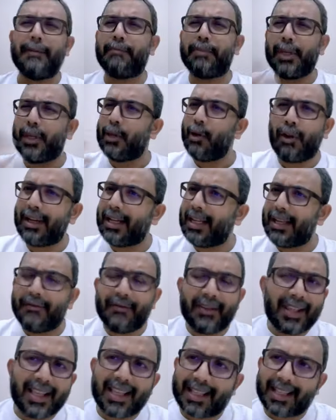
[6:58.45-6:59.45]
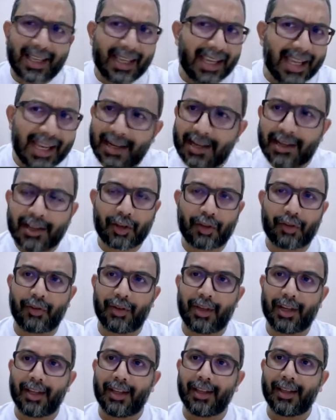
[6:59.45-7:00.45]
beyond even this
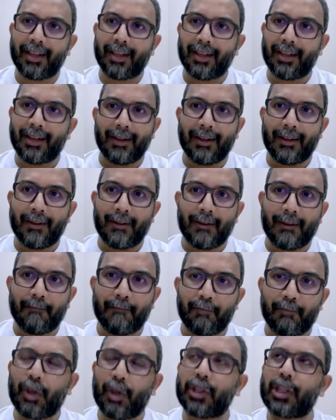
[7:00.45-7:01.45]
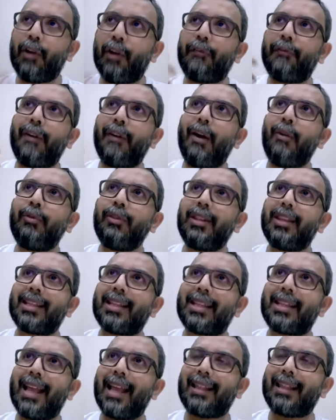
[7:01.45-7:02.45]
industry. Because our
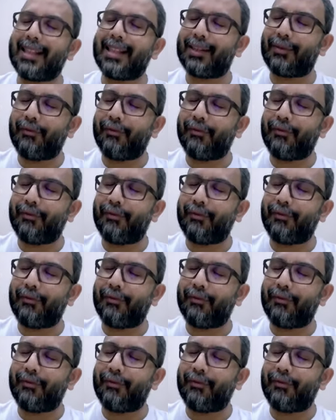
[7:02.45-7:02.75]
founders had this